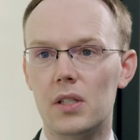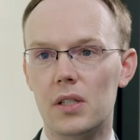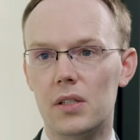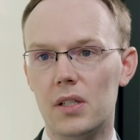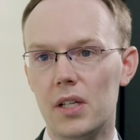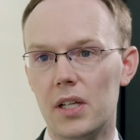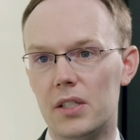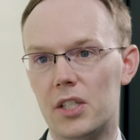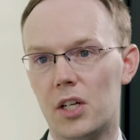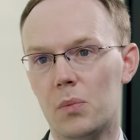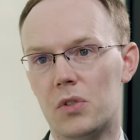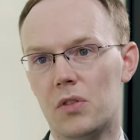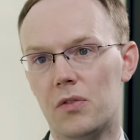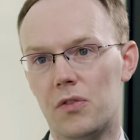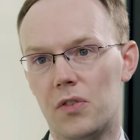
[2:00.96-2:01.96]
that in
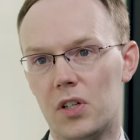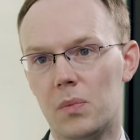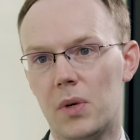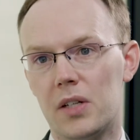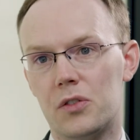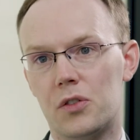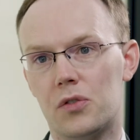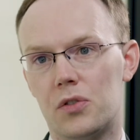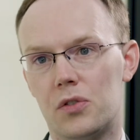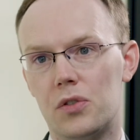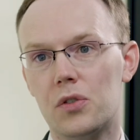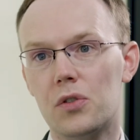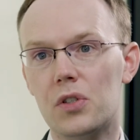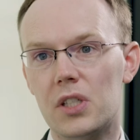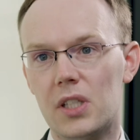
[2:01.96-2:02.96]
terms of fund managers
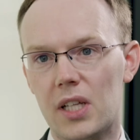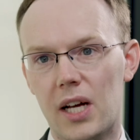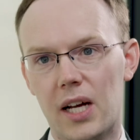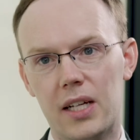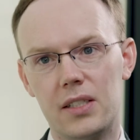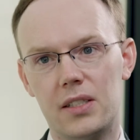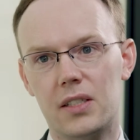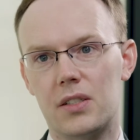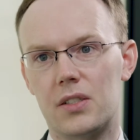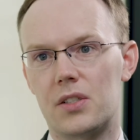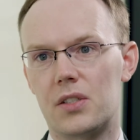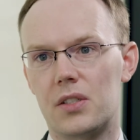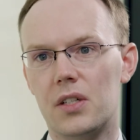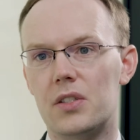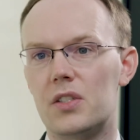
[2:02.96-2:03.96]
doing that,
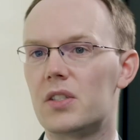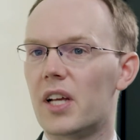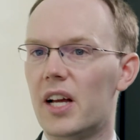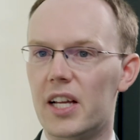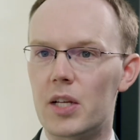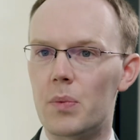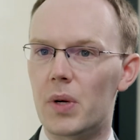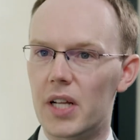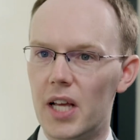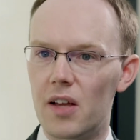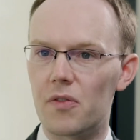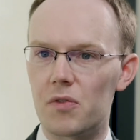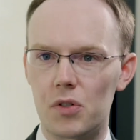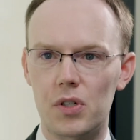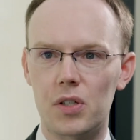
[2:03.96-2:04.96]
it's time and
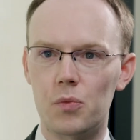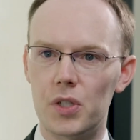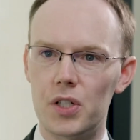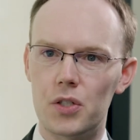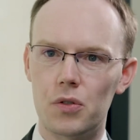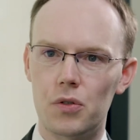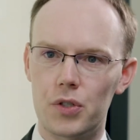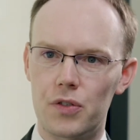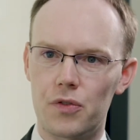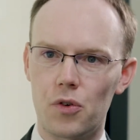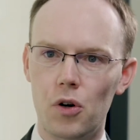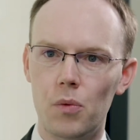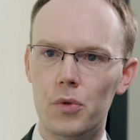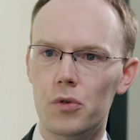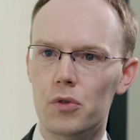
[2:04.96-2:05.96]
effort and resource
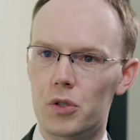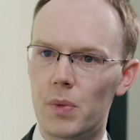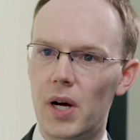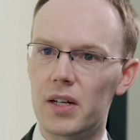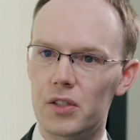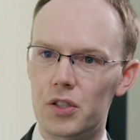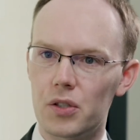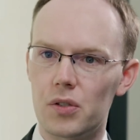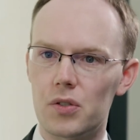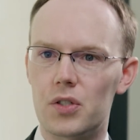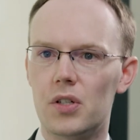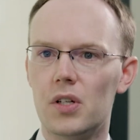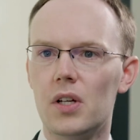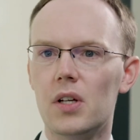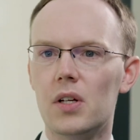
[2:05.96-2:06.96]
from those managers,
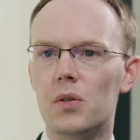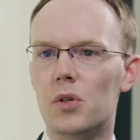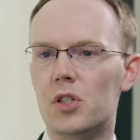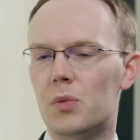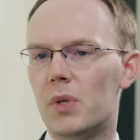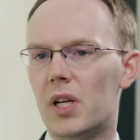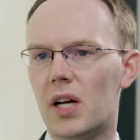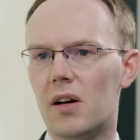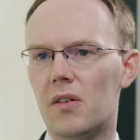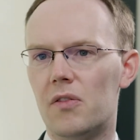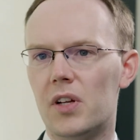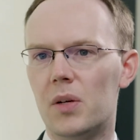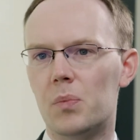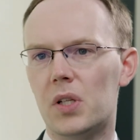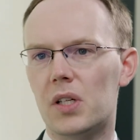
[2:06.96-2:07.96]
which may have
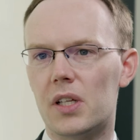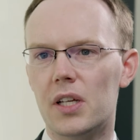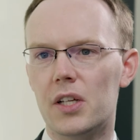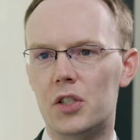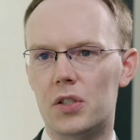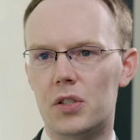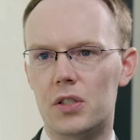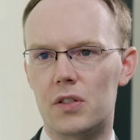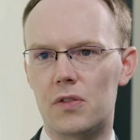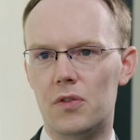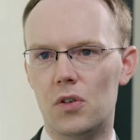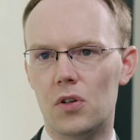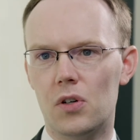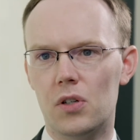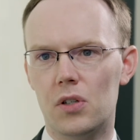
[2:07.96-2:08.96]
implications
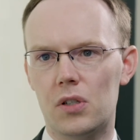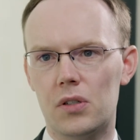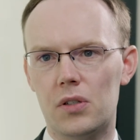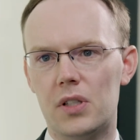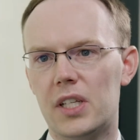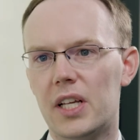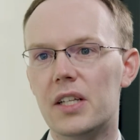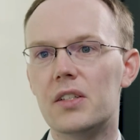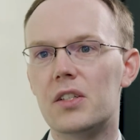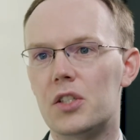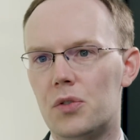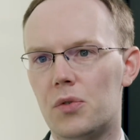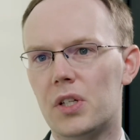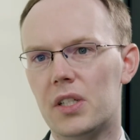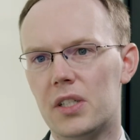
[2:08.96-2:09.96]
for the
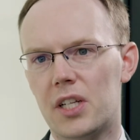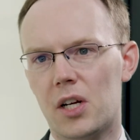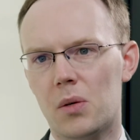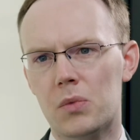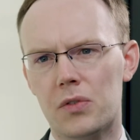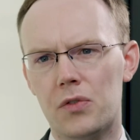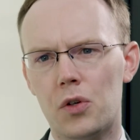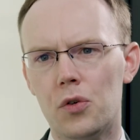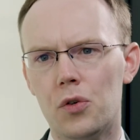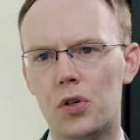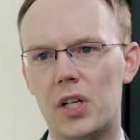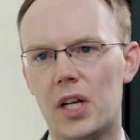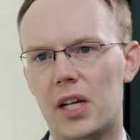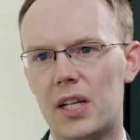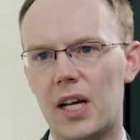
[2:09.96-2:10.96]
industry in terms of who can